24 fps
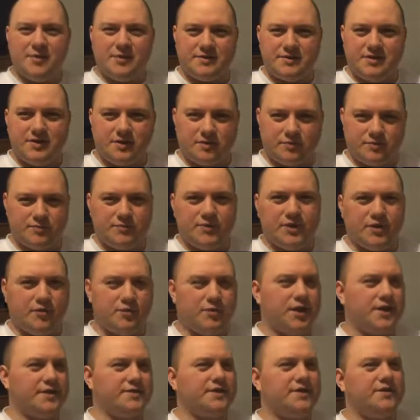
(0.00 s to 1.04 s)
But they're
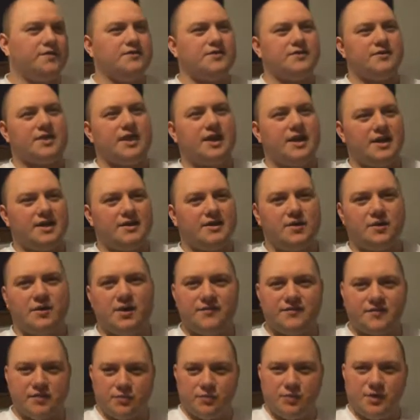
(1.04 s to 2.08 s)
right there. They're not. You don't
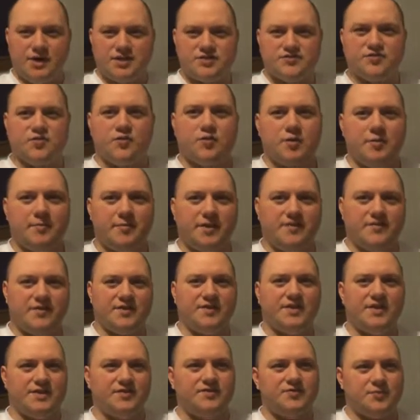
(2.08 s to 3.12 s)
have to reach for them.
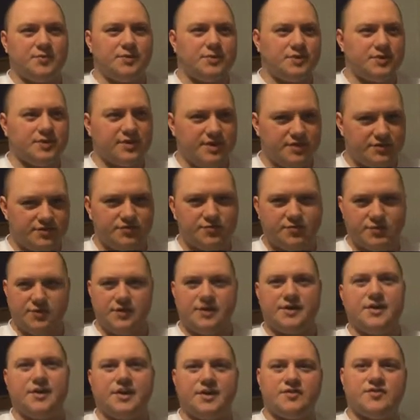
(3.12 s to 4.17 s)
Everything's with it. It's
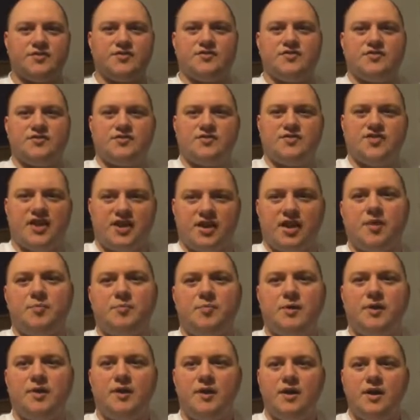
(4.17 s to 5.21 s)
really nice
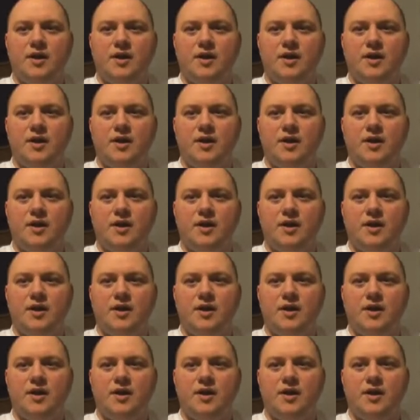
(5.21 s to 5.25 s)
setup.